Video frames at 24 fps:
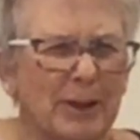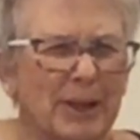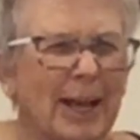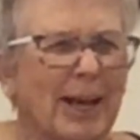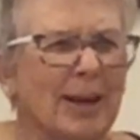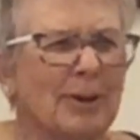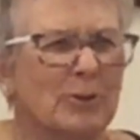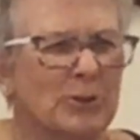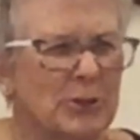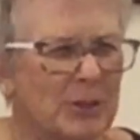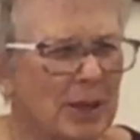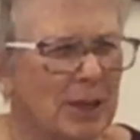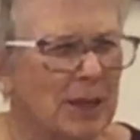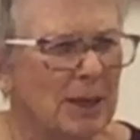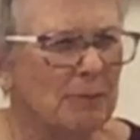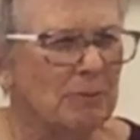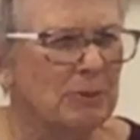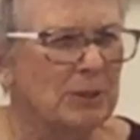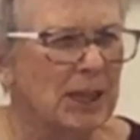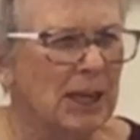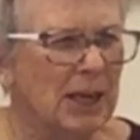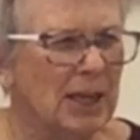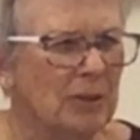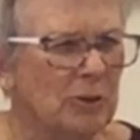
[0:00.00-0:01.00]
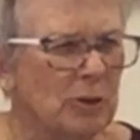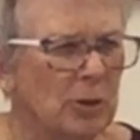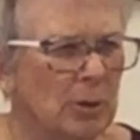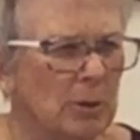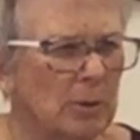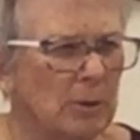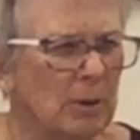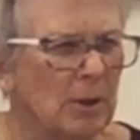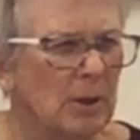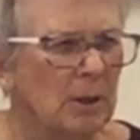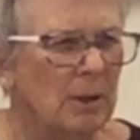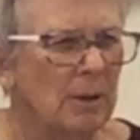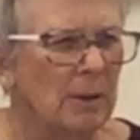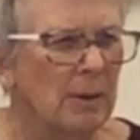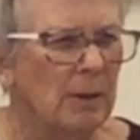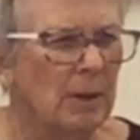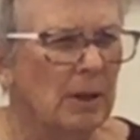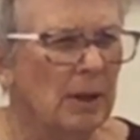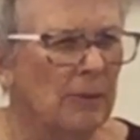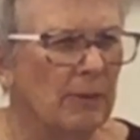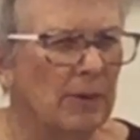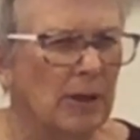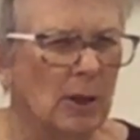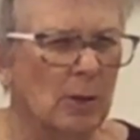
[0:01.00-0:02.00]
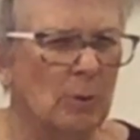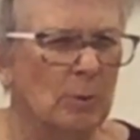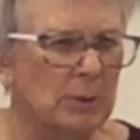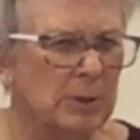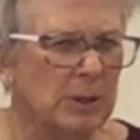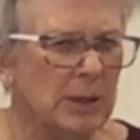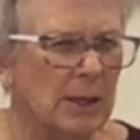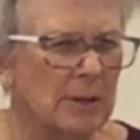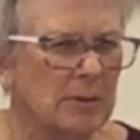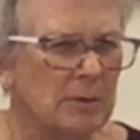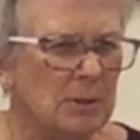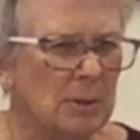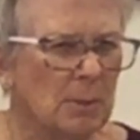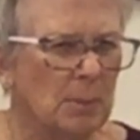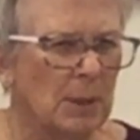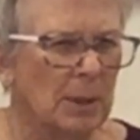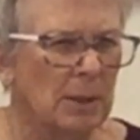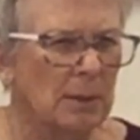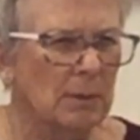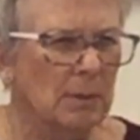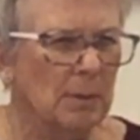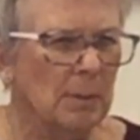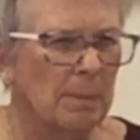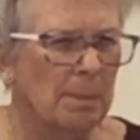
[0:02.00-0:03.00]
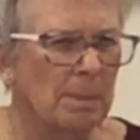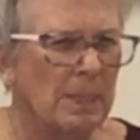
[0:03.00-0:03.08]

it outside of Daniel in the Old Testament.